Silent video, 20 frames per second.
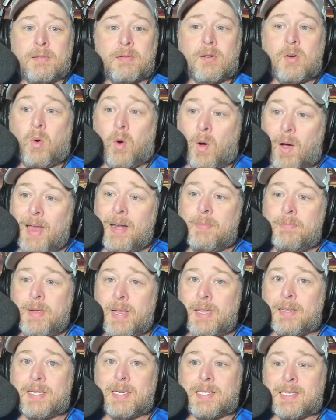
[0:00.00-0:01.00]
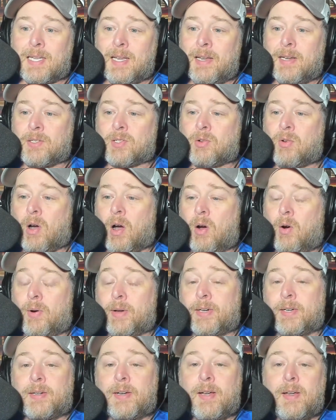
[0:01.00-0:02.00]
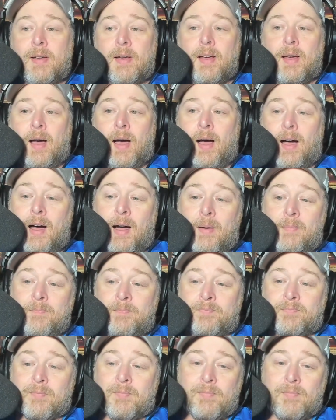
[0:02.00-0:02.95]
Quite a bit this thing's growing. Man,